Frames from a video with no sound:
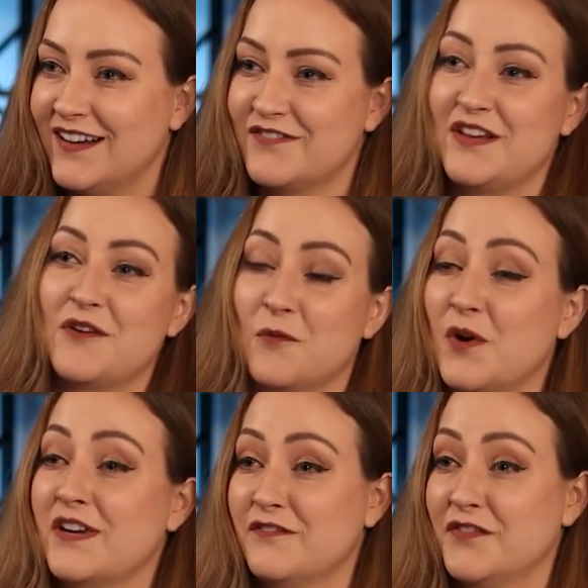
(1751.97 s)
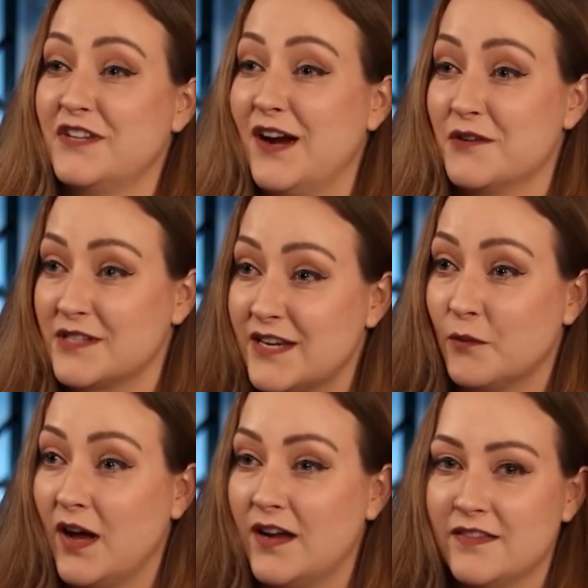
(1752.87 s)
If they were working 50 hours
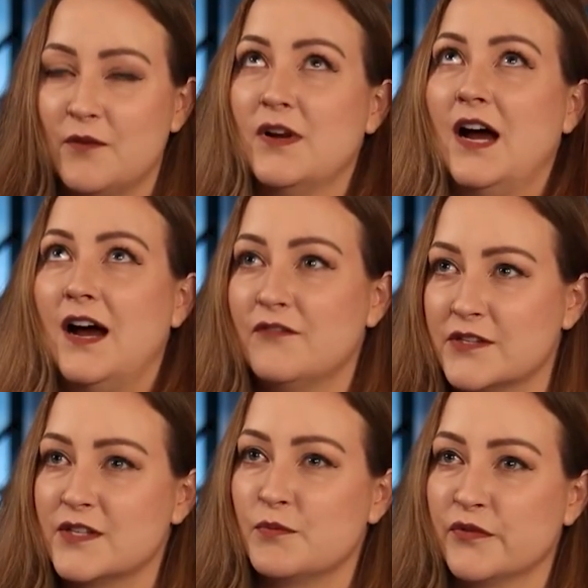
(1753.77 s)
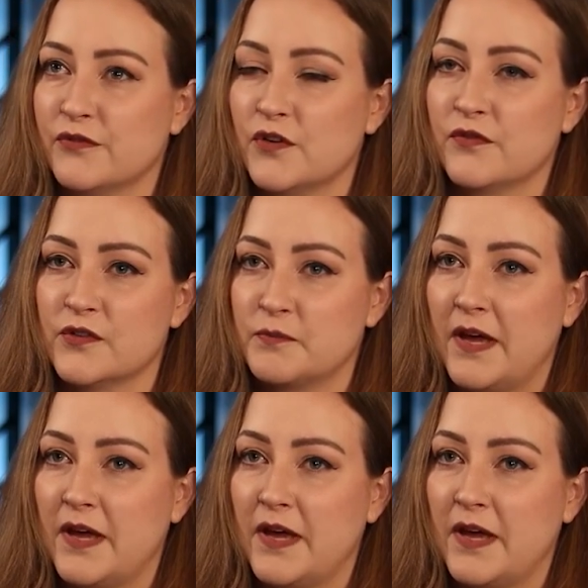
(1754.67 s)
anyway, they would obviously prefer for those